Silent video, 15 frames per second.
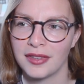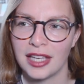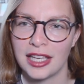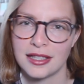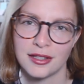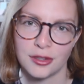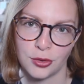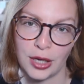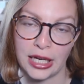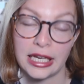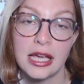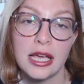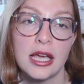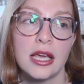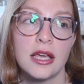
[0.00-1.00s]
it's annoying.
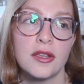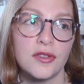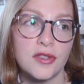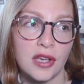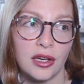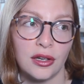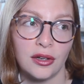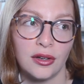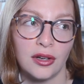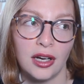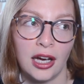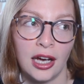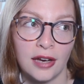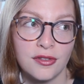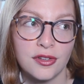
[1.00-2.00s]
So
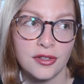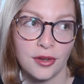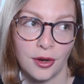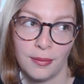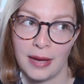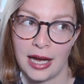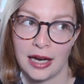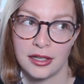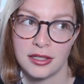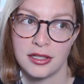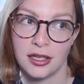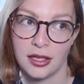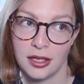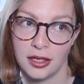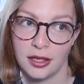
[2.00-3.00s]
I've just gone back
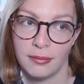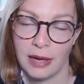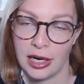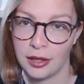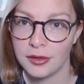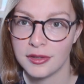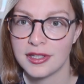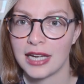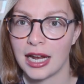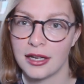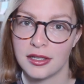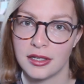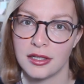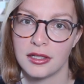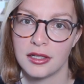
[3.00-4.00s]
to my old
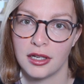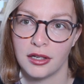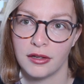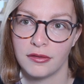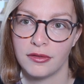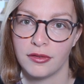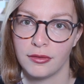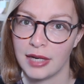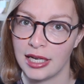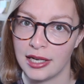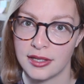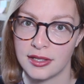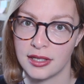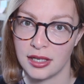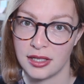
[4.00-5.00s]
standard of
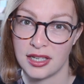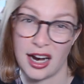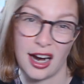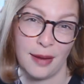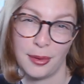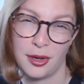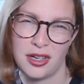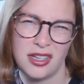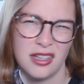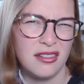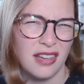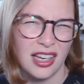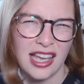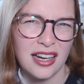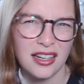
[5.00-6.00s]
re-listening to Harry Potter
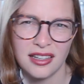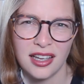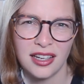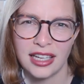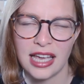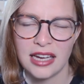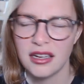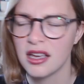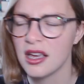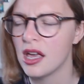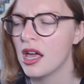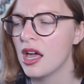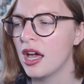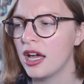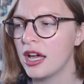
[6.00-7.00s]
again and
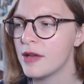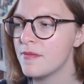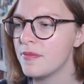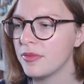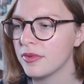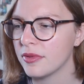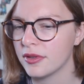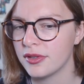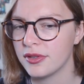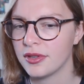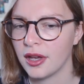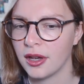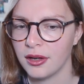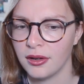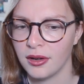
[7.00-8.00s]
again.
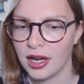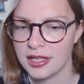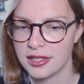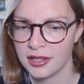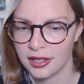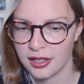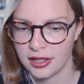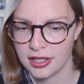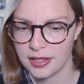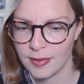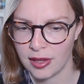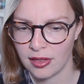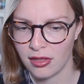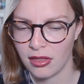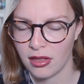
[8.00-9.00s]
So I started this month